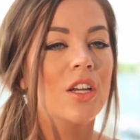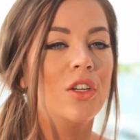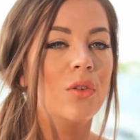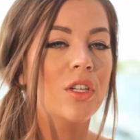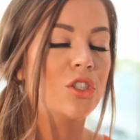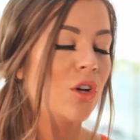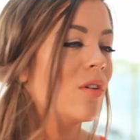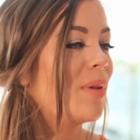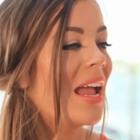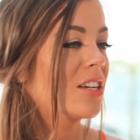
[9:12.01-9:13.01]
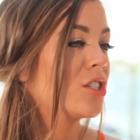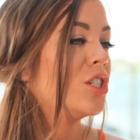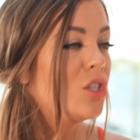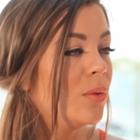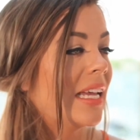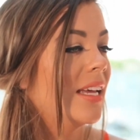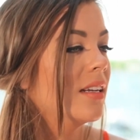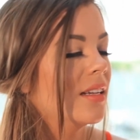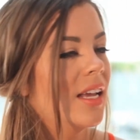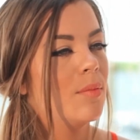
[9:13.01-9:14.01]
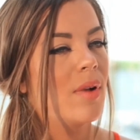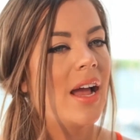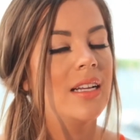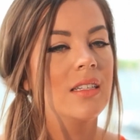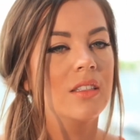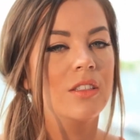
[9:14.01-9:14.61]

You can show it by actually doing it and by